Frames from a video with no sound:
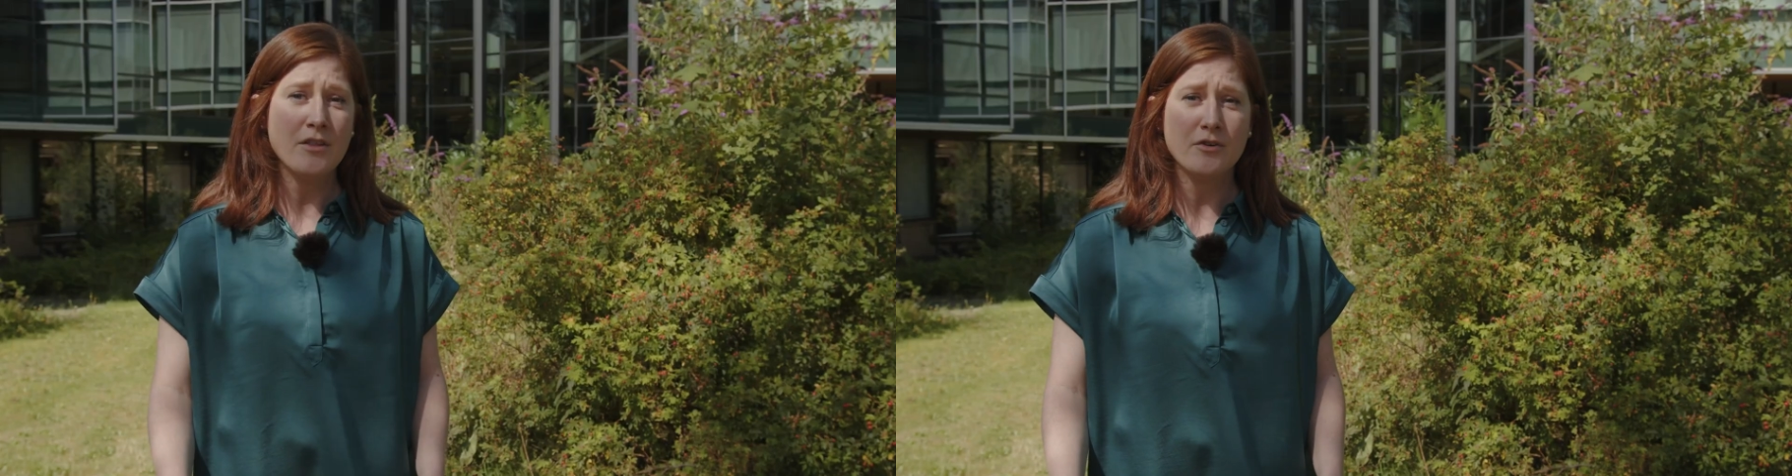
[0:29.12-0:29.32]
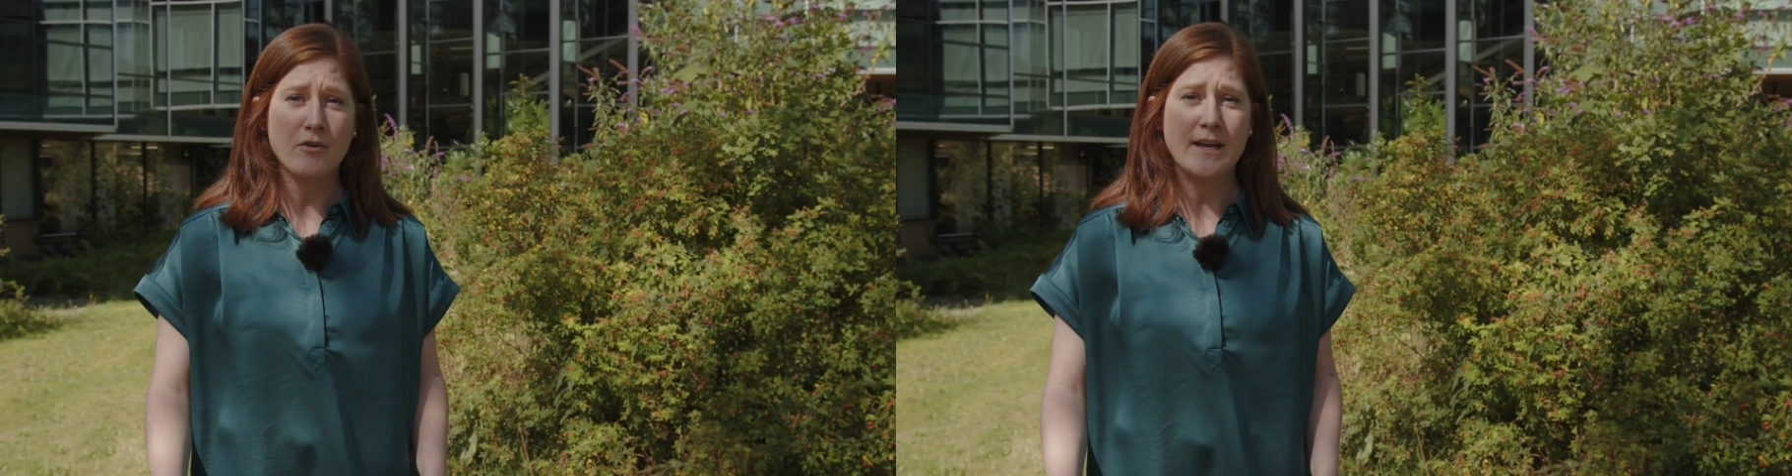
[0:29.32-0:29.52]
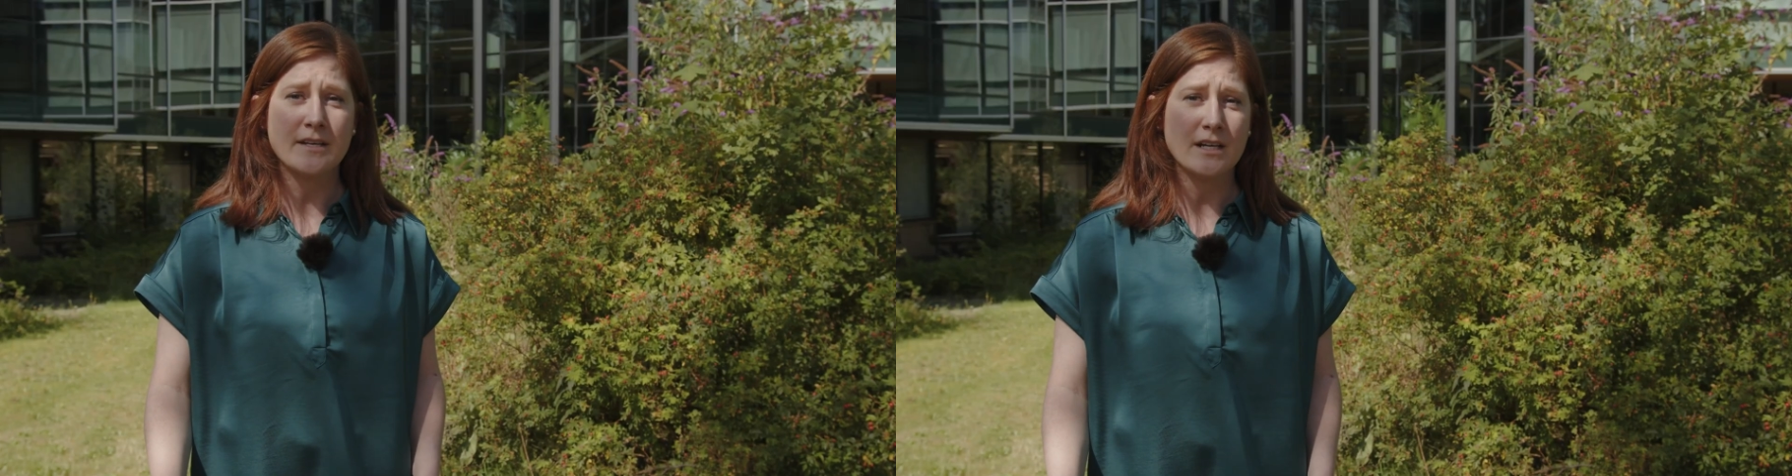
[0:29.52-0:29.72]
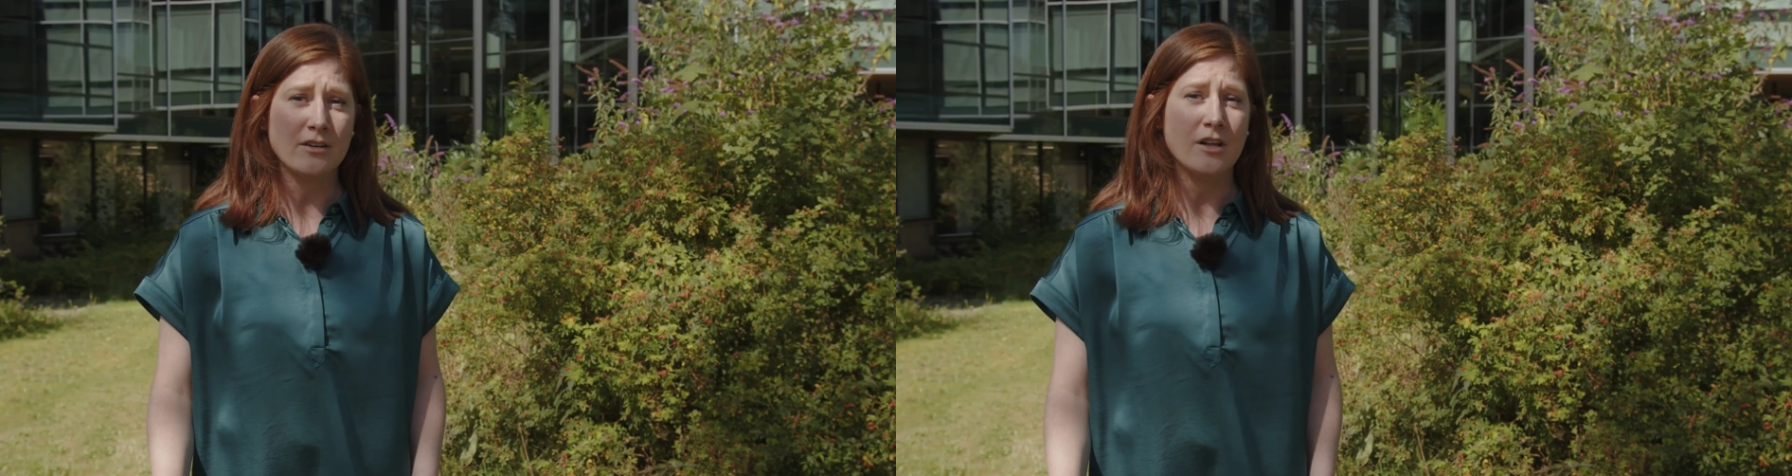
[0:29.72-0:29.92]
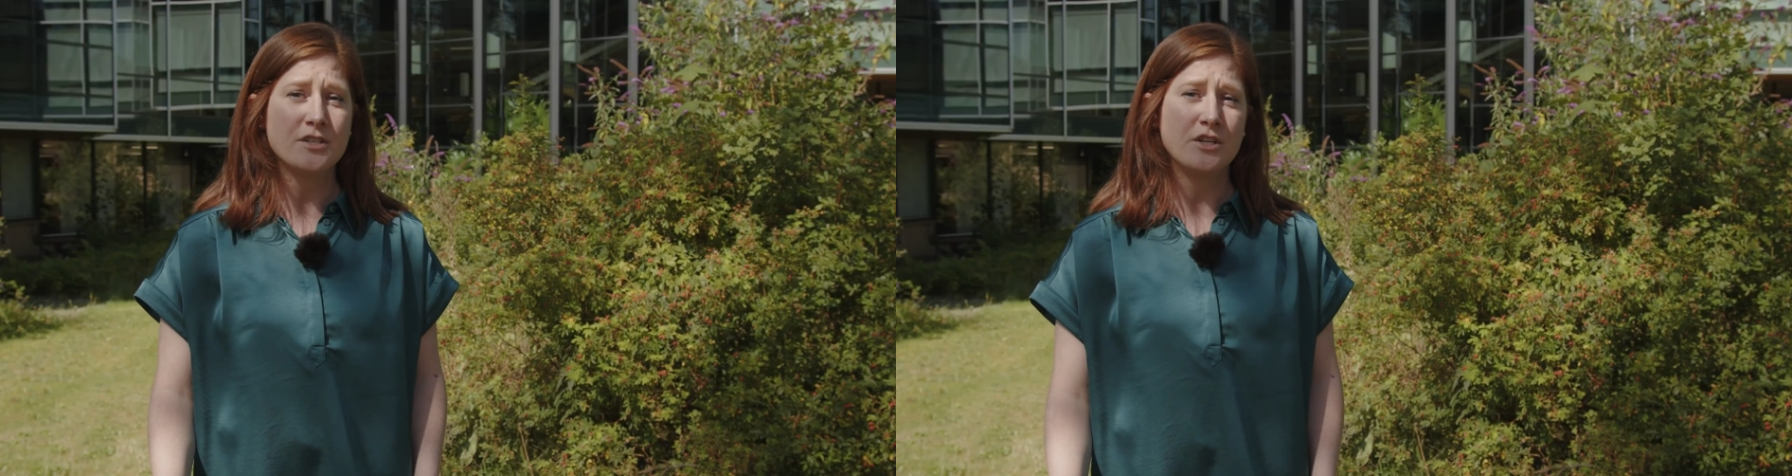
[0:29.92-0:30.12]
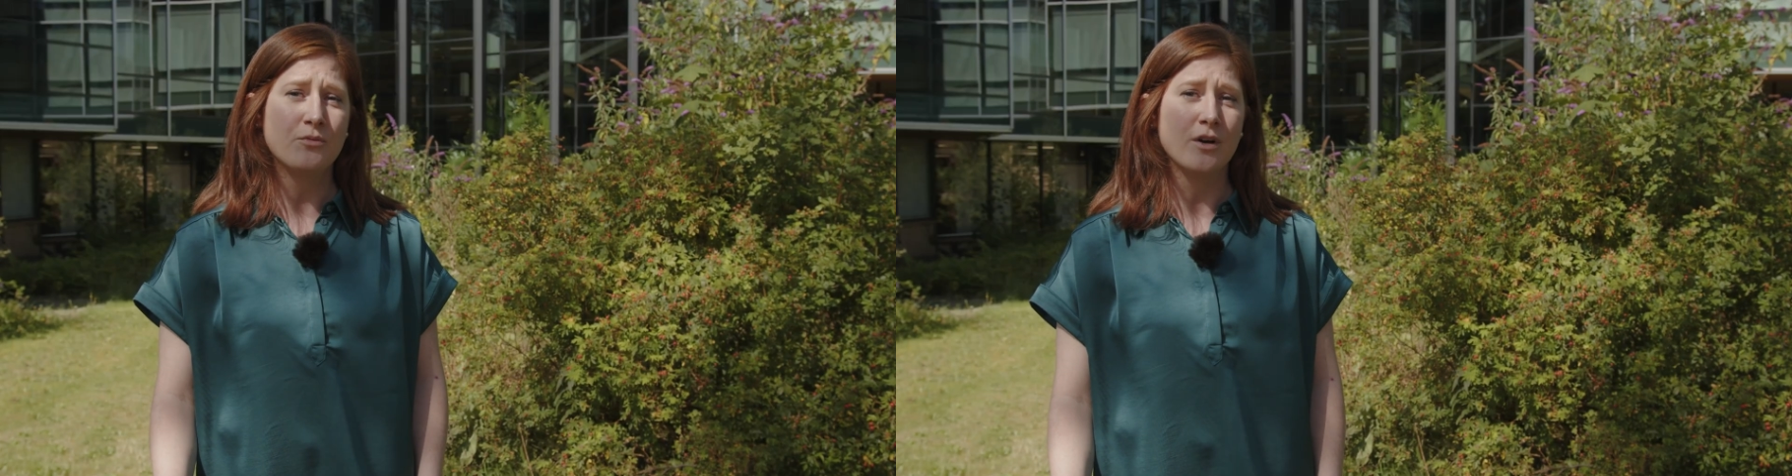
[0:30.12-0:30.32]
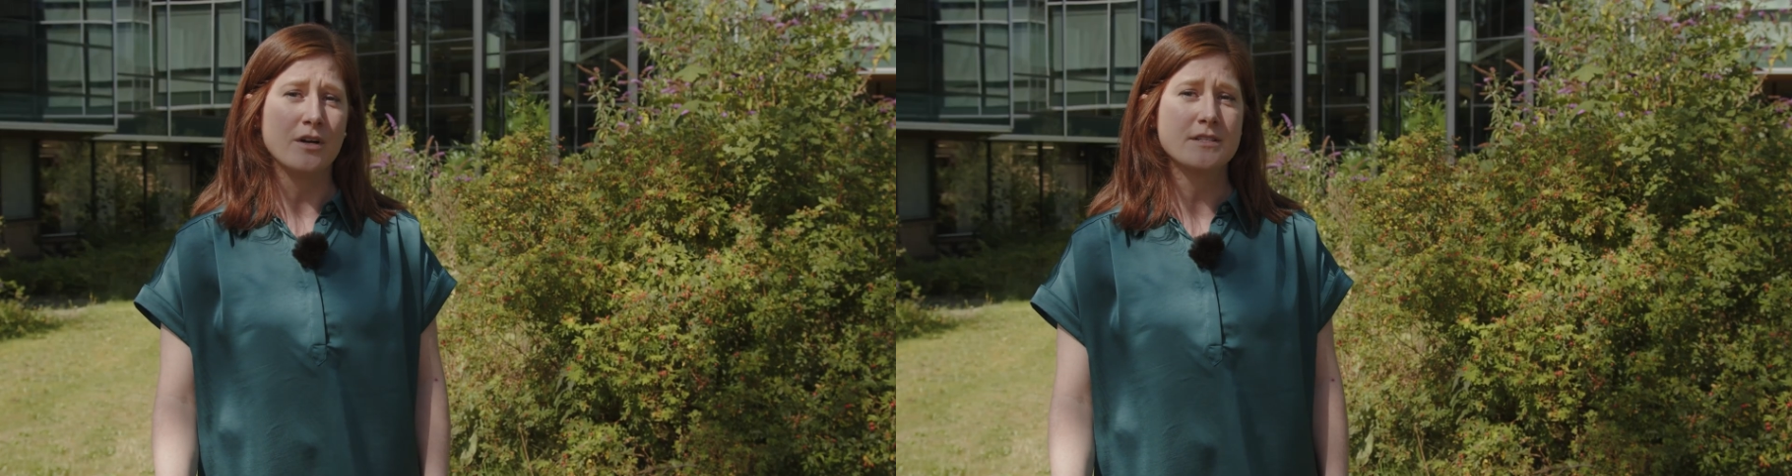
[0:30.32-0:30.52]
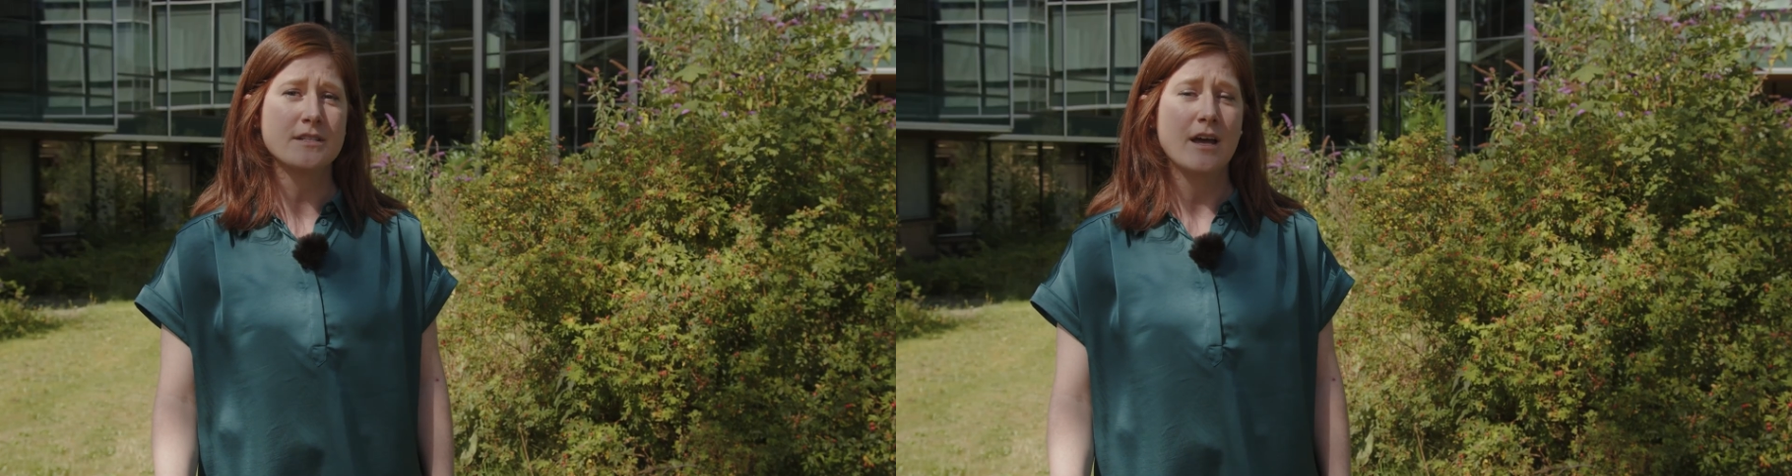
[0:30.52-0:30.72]
the Nereda technology
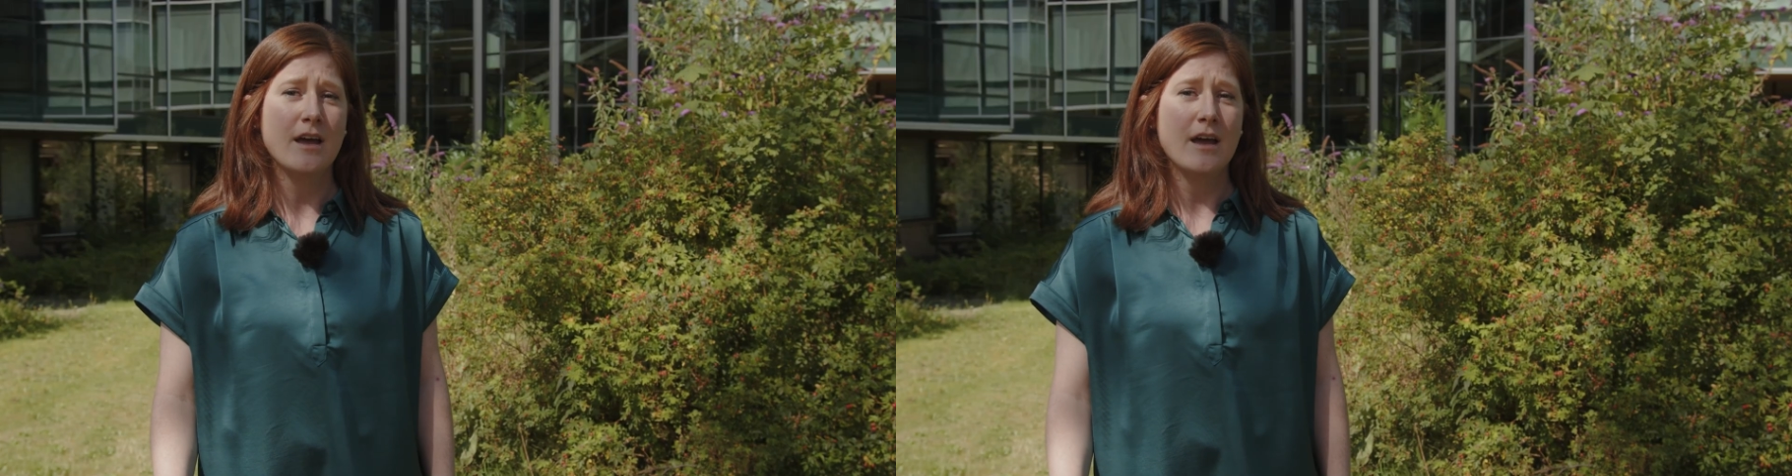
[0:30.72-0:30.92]
works